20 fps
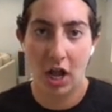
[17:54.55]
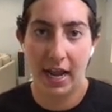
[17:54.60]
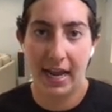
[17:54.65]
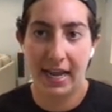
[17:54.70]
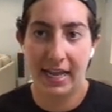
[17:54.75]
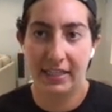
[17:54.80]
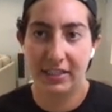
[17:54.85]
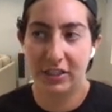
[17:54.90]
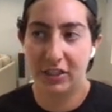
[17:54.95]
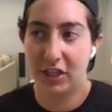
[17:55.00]

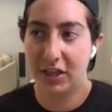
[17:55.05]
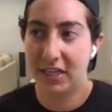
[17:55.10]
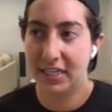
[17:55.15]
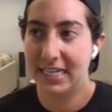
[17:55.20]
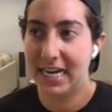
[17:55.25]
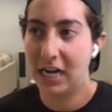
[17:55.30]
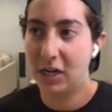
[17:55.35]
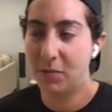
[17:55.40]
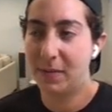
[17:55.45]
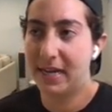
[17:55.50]
the
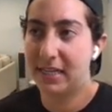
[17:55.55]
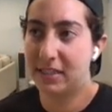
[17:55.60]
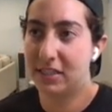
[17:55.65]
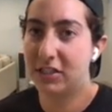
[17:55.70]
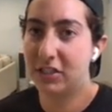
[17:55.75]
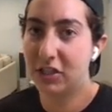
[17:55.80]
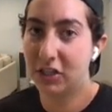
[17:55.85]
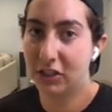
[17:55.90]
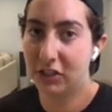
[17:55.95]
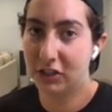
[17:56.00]
database is
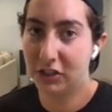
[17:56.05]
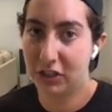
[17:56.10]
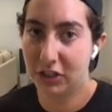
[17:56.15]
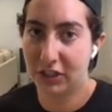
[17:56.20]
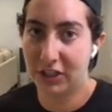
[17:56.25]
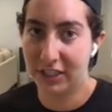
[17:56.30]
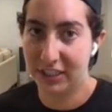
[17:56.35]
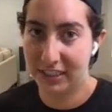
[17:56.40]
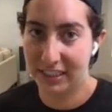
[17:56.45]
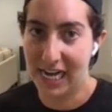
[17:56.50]
going to look
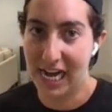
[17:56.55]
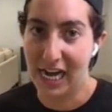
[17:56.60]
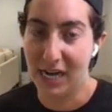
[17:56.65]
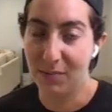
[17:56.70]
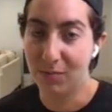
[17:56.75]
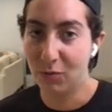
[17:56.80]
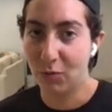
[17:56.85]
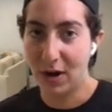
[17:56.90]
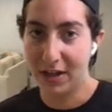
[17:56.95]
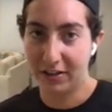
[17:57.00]
the
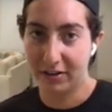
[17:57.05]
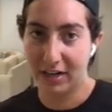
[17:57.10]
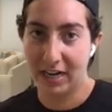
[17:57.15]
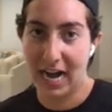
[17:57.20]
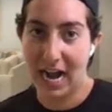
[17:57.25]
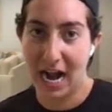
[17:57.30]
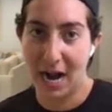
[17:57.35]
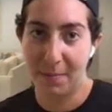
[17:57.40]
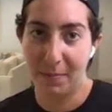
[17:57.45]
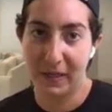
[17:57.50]
same, whether it
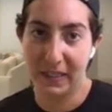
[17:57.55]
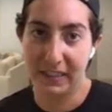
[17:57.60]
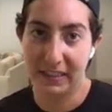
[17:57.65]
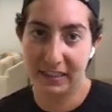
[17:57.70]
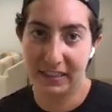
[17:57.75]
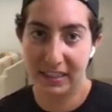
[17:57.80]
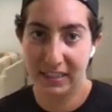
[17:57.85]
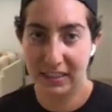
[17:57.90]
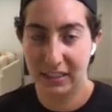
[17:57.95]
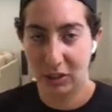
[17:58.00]

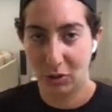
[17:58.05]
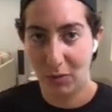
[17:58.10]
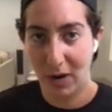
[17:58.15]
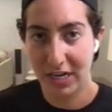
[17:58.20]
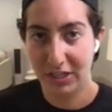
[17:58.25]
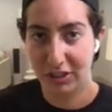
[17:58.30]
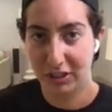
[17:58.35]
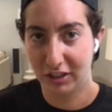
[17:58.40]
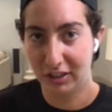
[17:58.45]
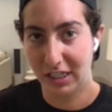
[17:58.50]
happens
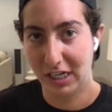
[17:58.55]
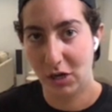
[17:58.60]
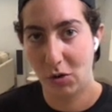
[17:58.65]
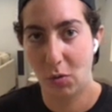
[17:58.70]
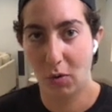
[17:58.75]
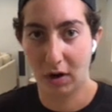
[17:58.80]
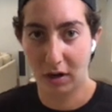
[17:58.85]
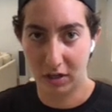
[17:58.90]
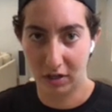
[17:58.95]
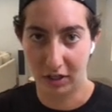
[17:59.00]
sequentially
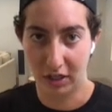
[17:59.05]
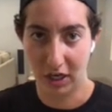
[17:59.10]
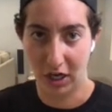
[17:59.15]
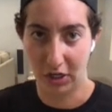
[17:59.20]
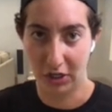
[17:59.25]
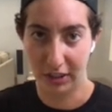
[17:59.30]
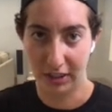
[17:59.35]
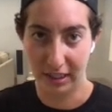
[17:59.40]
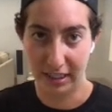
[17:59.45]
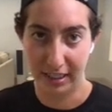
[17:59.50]
or
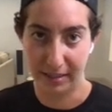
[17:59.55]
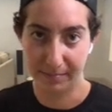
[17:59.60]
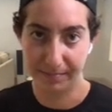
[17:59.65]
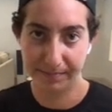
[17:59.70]
concurrently.